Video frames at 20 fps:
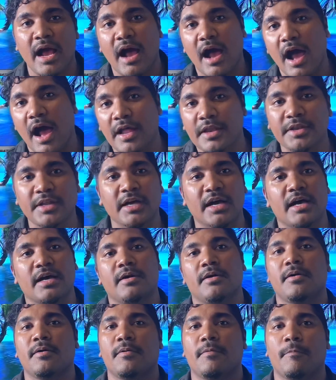under
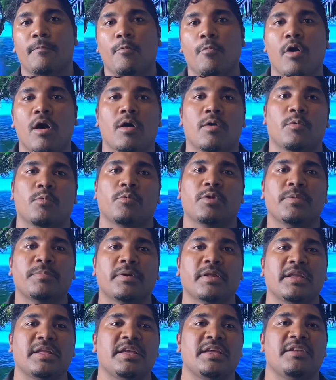what we
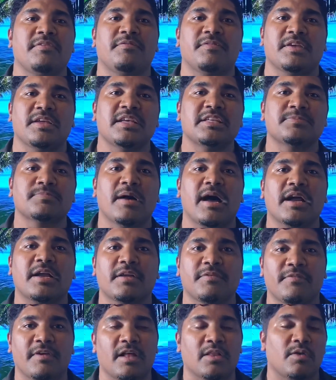believe is
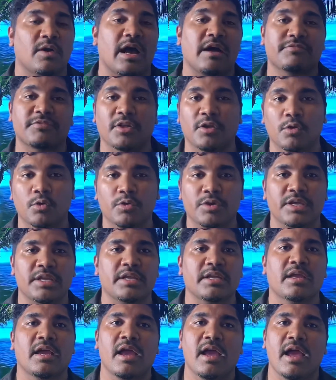market value after
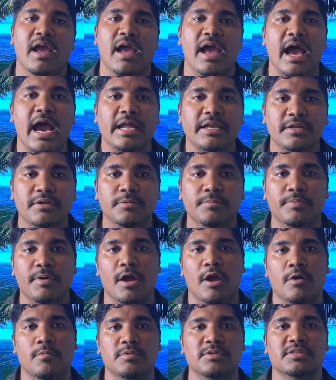looking at
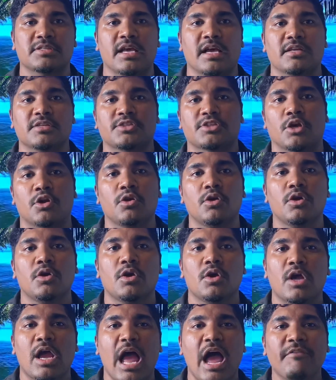comparable sales. So
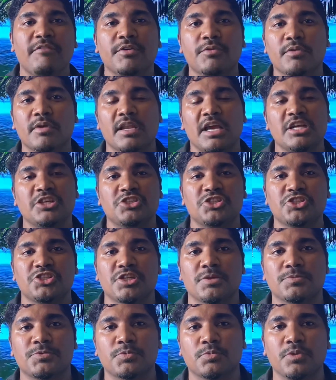having
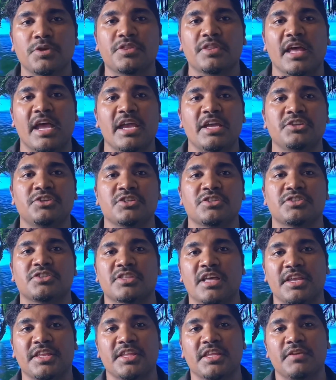relationships with agents
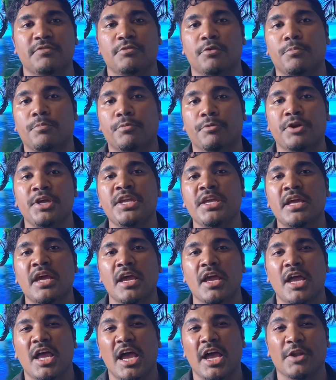that give you pre
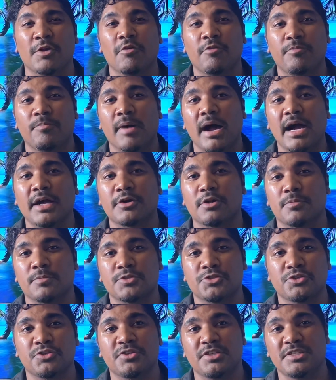and off-market
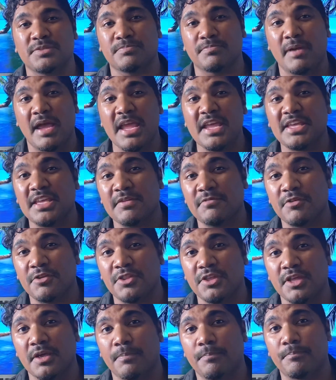opportunities may give you
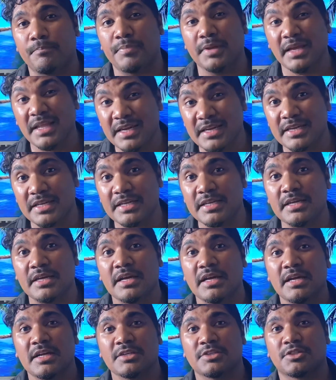the ability
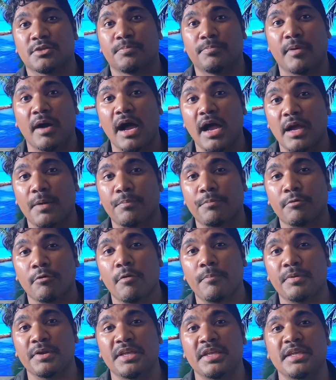to buy a
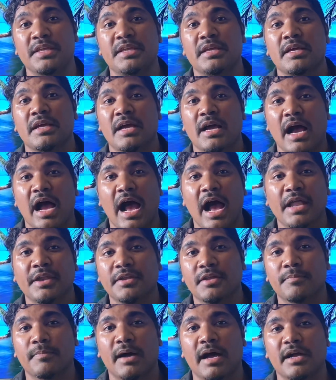property
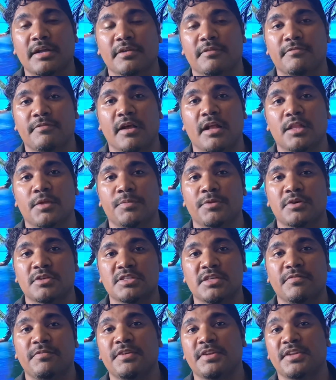under market value, because
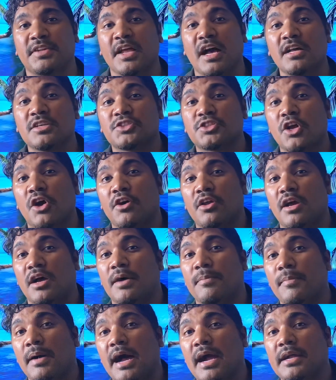if it does go to
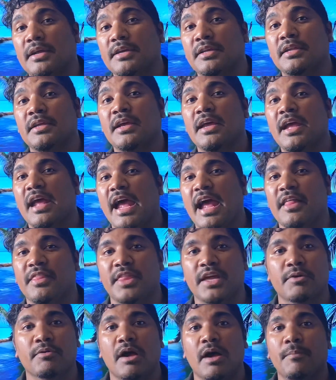market and
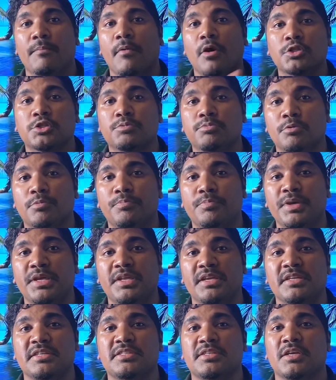there are multiple
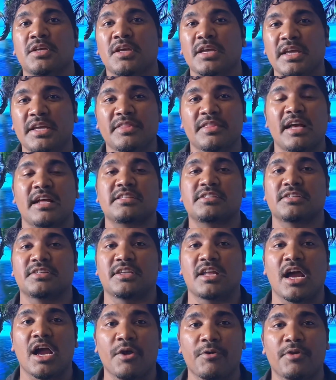bidders, in that
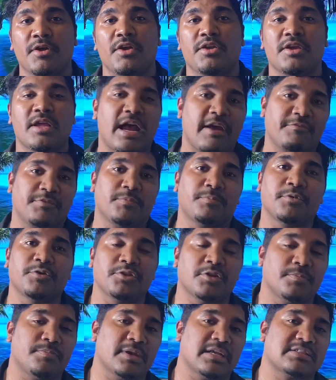scenario you have to put
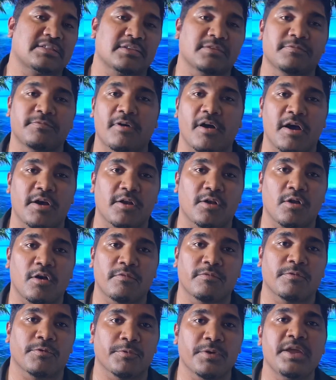your best and final
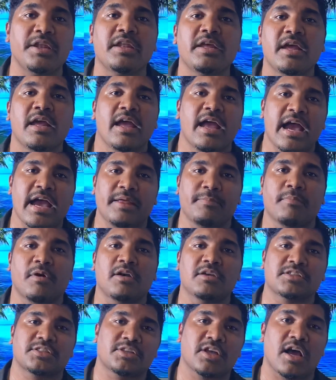offer in, and
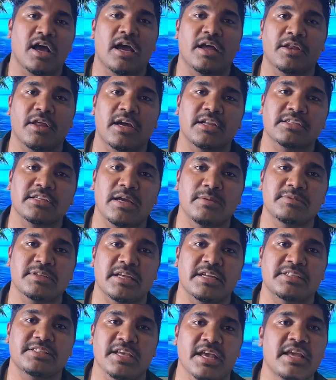9 times
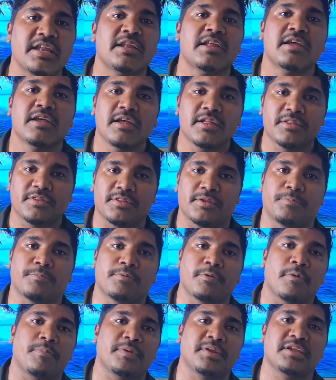out of 10 the
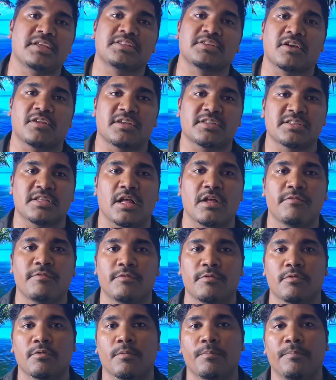property is going to sell
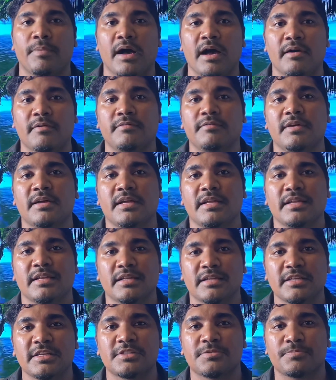for above
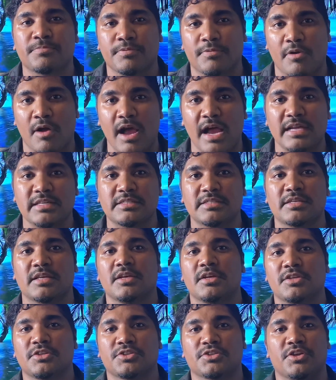list price.
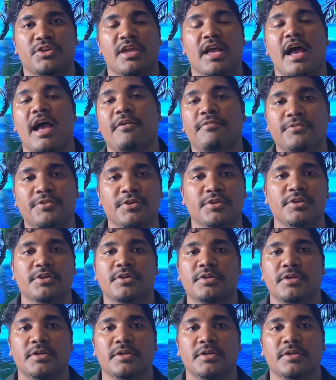So you have to